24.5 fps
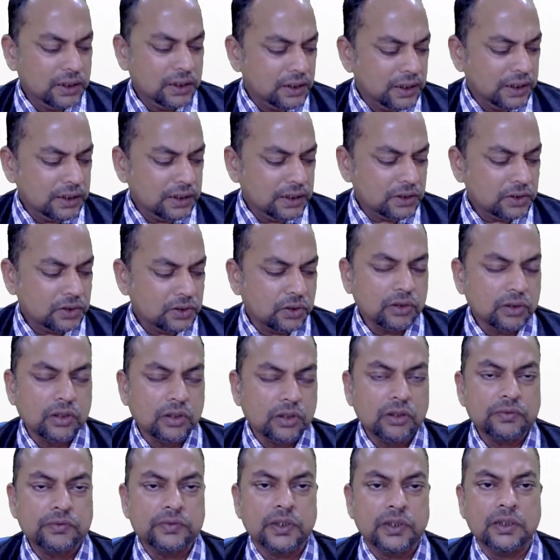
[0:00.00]
Let us talk
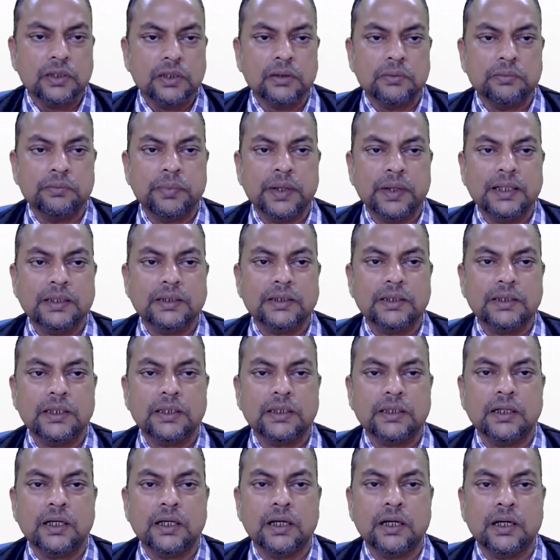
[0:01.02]
of the
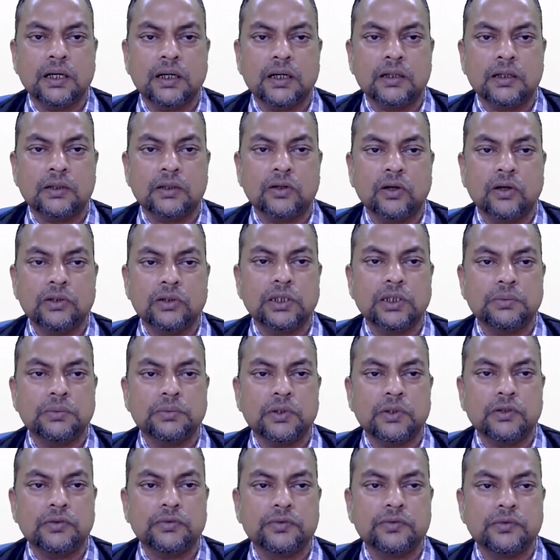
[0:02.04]
basic concept
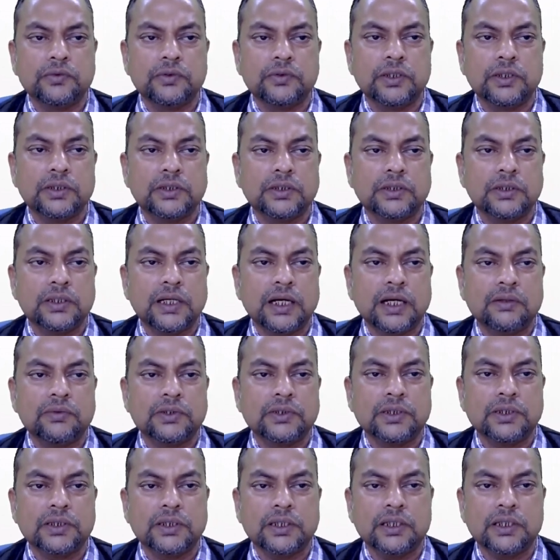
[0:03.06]
of this
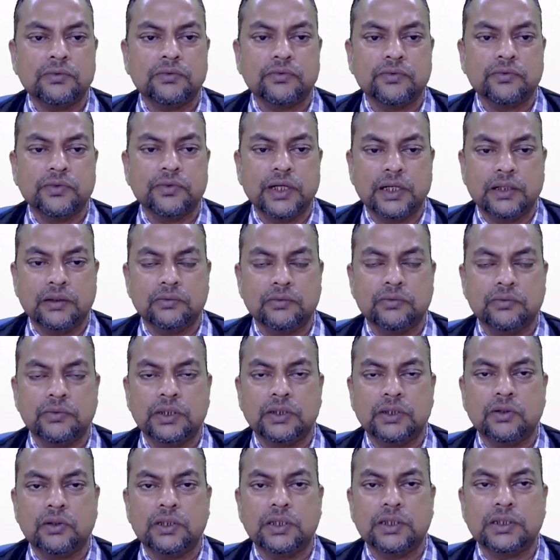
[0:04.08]
diversity wheel.
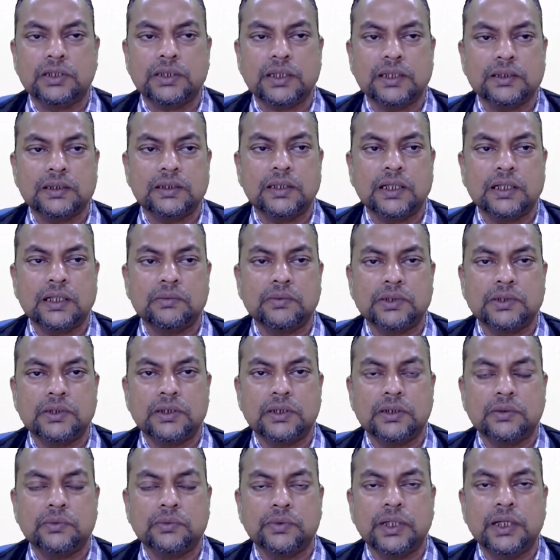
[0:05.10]
We call this as a
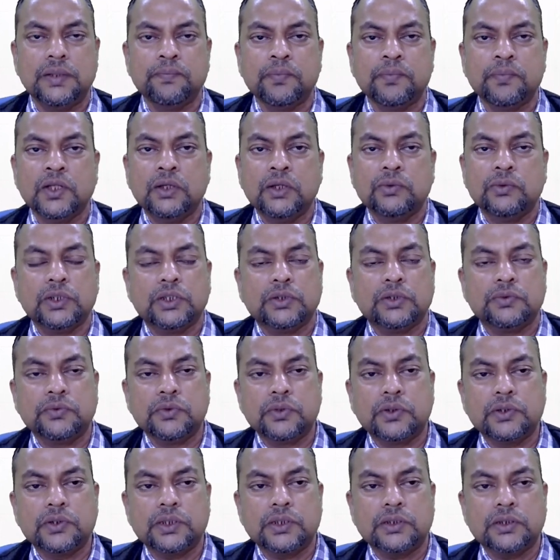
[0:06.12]
diversity wheel, which
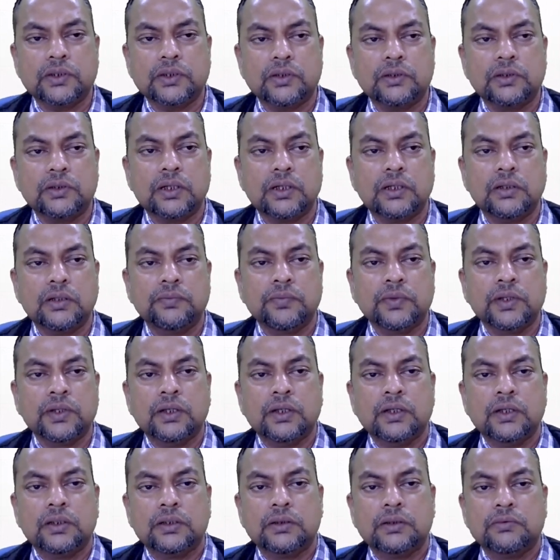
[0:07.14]
focuses on the
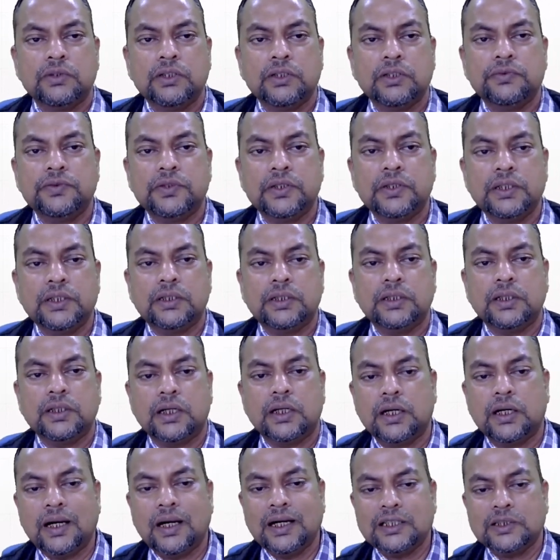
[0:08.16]
different
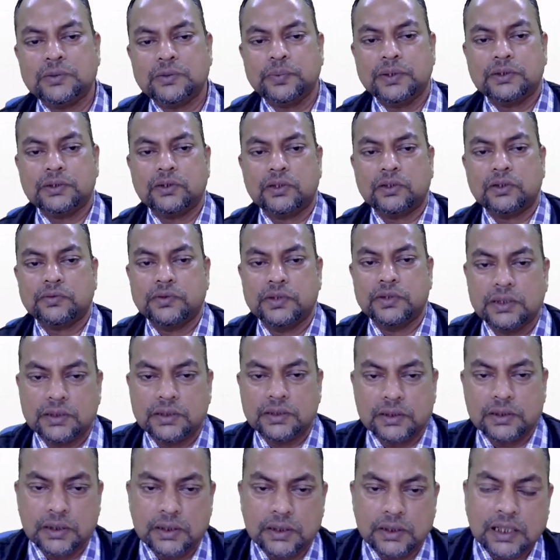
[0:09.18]
aspects of
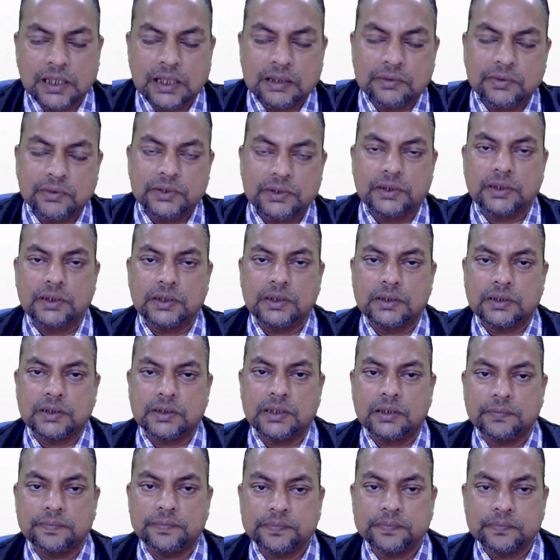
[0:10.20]
this diversity
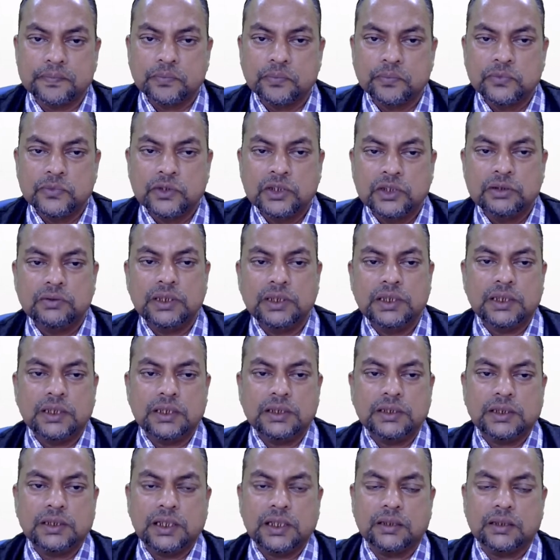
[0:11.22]
itself. Where you
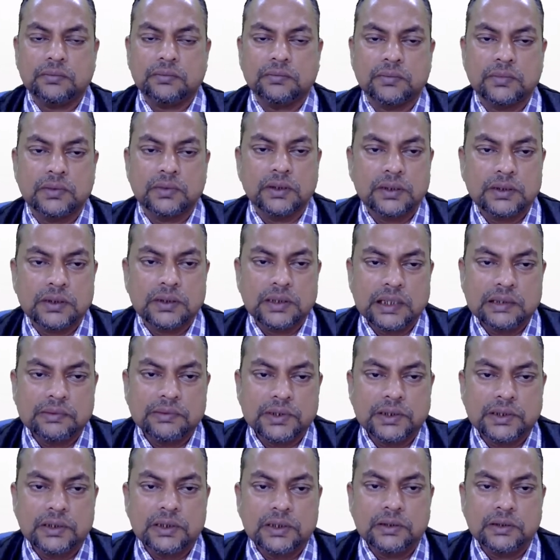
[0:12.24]
can see, this
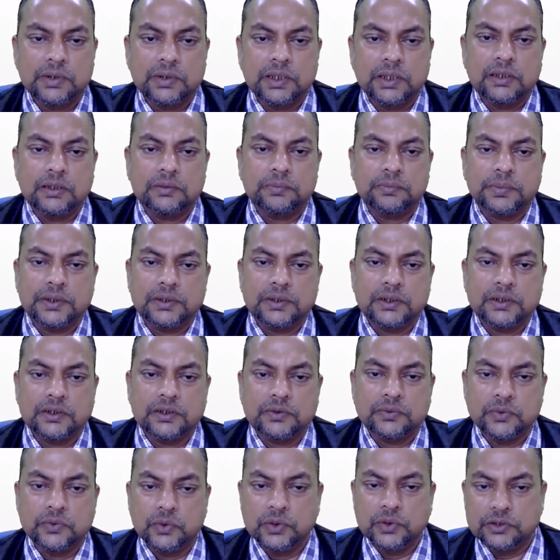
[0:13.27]
diversity wheel represents
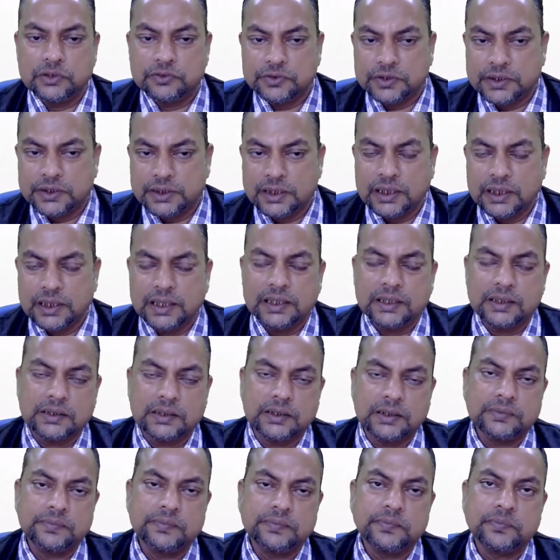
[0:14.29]
four different
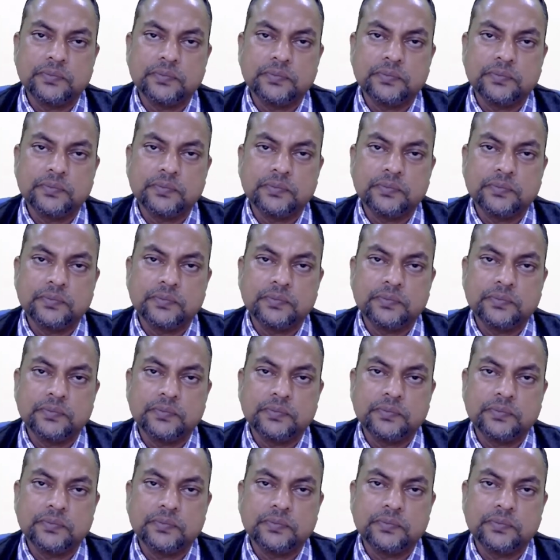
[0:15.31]
layers.